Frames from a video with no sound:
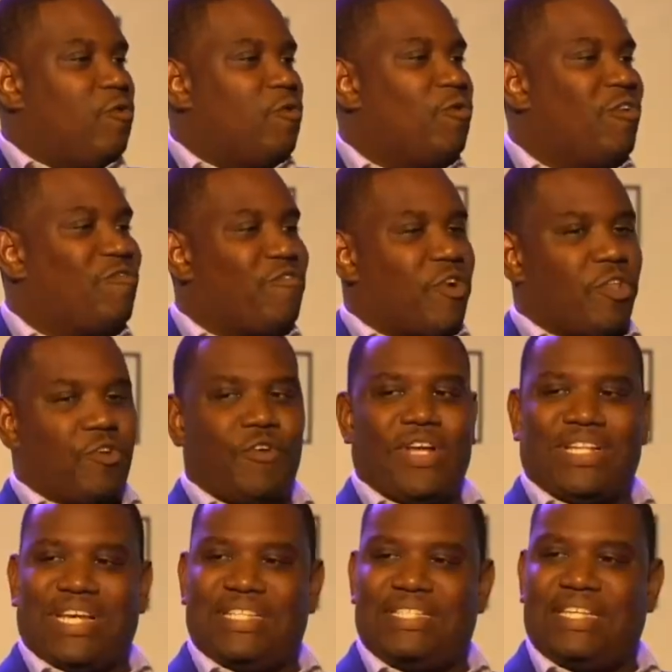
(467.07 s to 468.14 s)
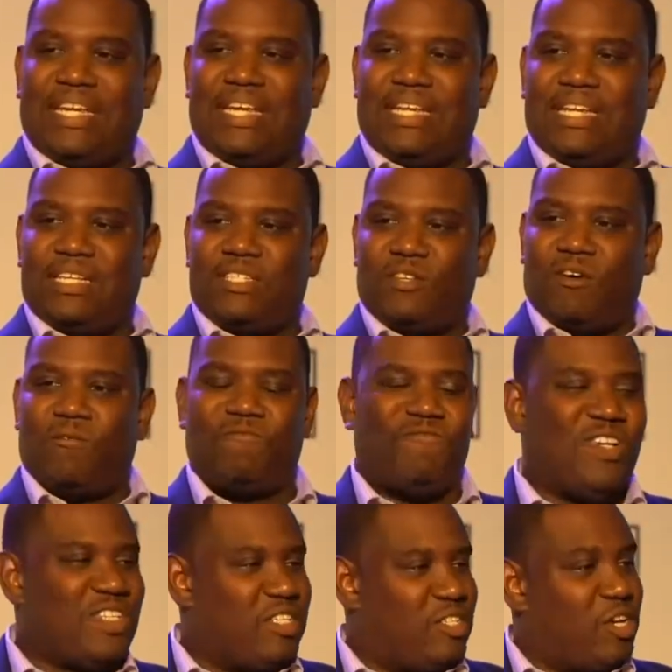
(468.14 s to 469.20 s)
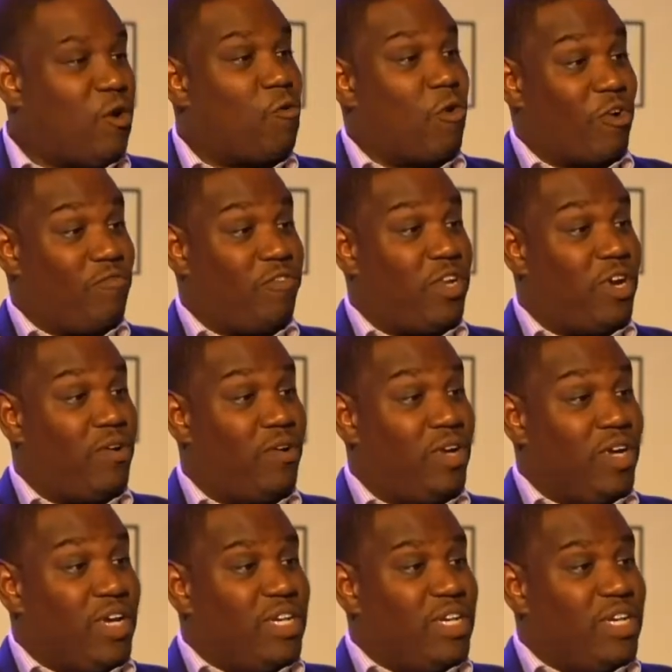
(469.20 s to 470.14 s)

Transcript: We want to further create that stickiness so it fits into their workflow.